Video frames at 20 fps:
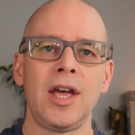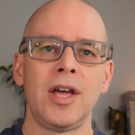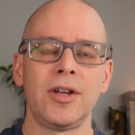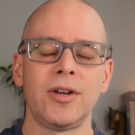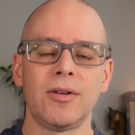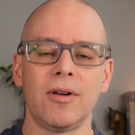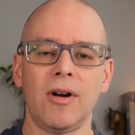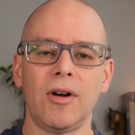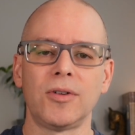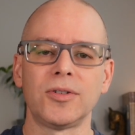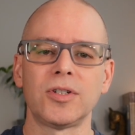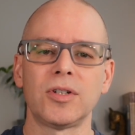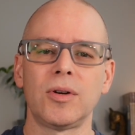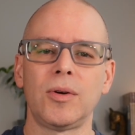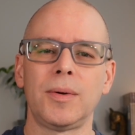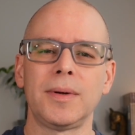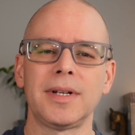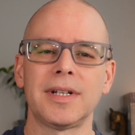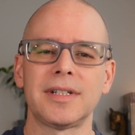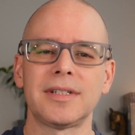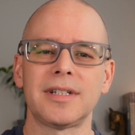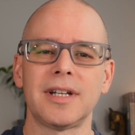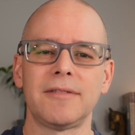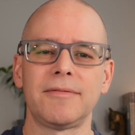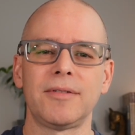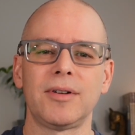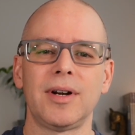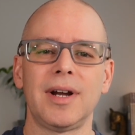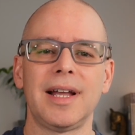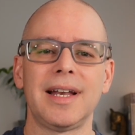You're also going to
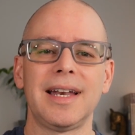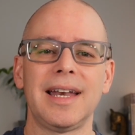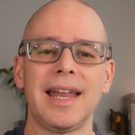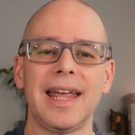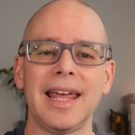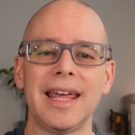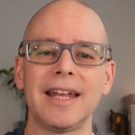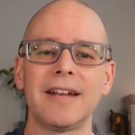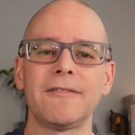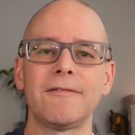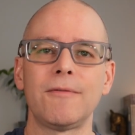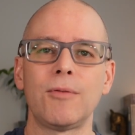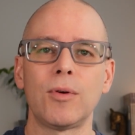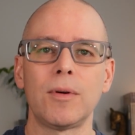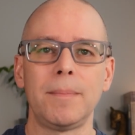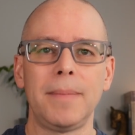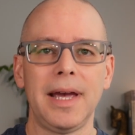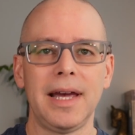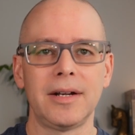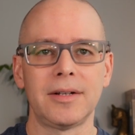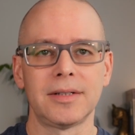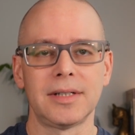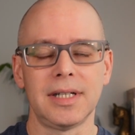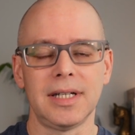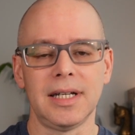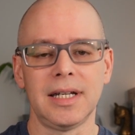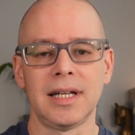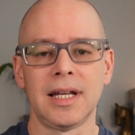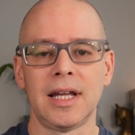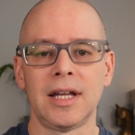suffer a -4
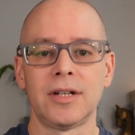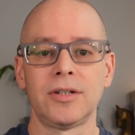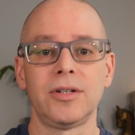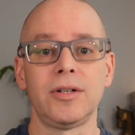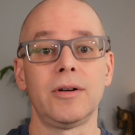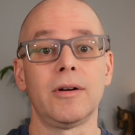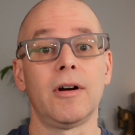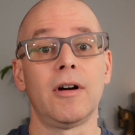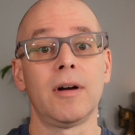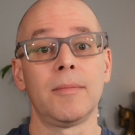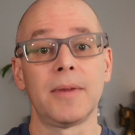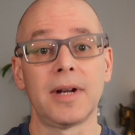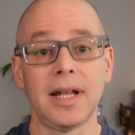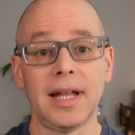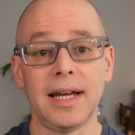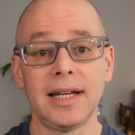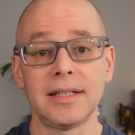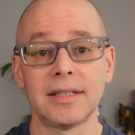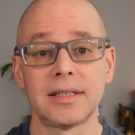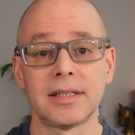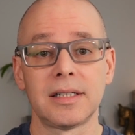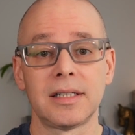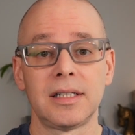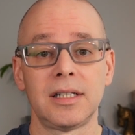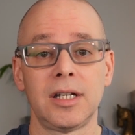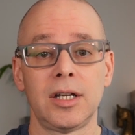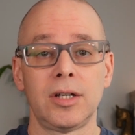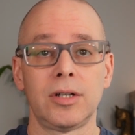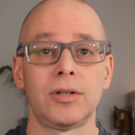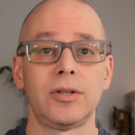penalty to your armor class,
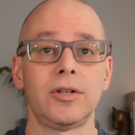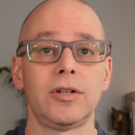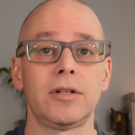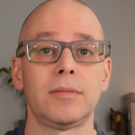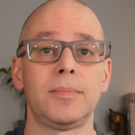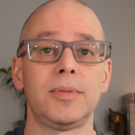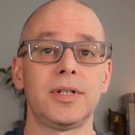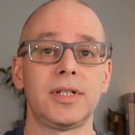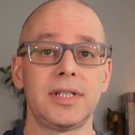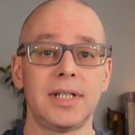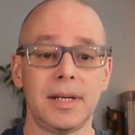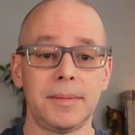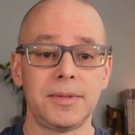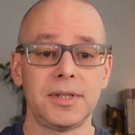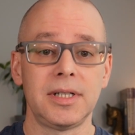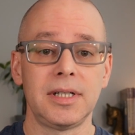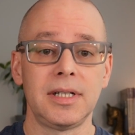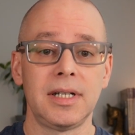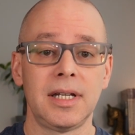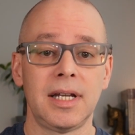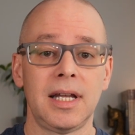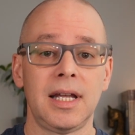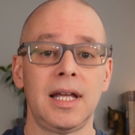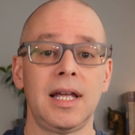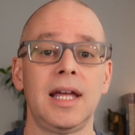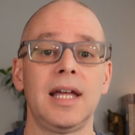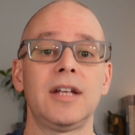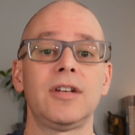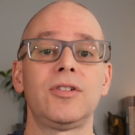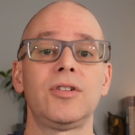to your perception,
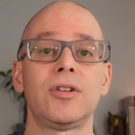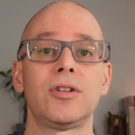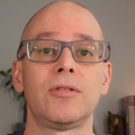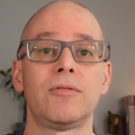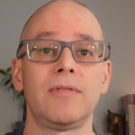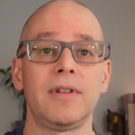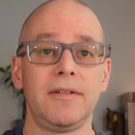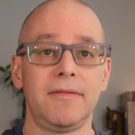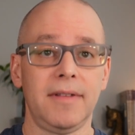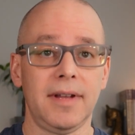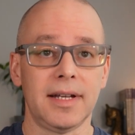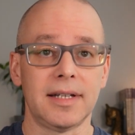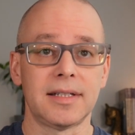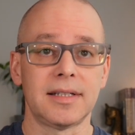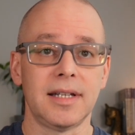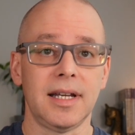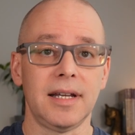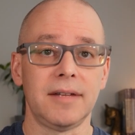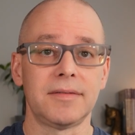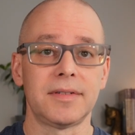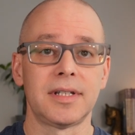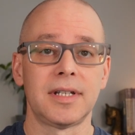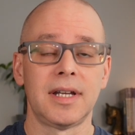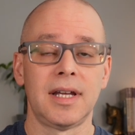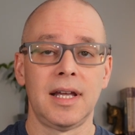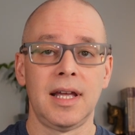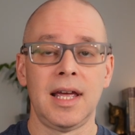and to your reflex saves.